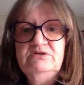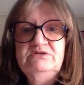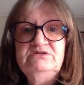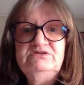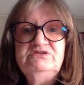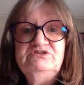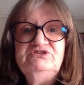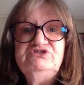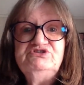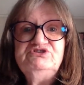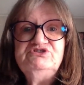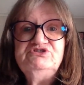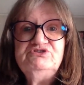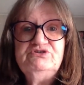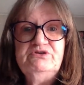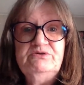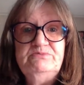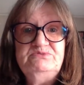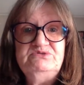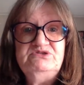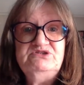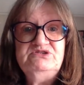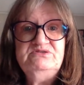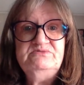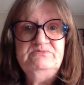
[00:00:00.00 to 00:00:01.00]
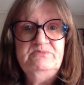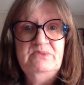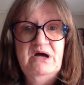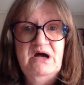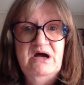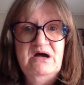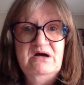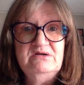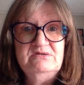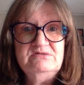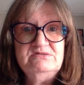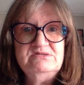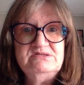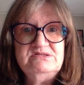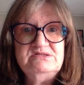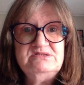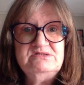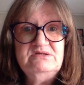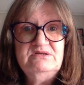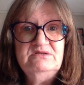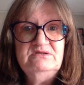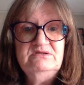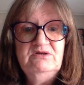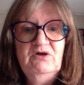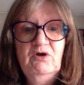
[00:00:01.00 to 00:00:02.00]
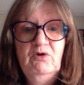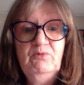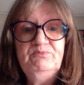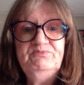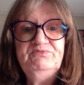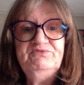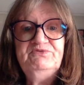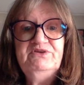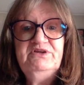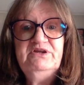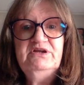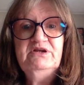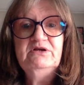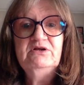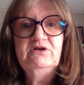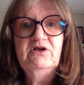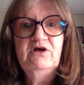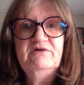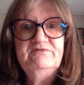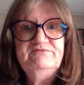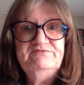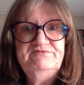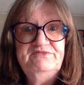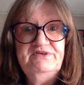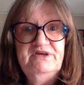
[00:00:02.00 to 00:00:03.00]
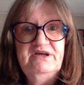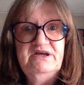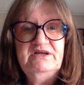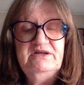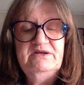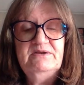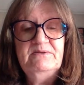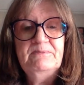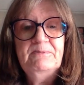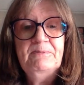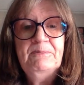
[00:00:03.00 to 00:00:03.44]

in the description box. Hopefully it'll all fit.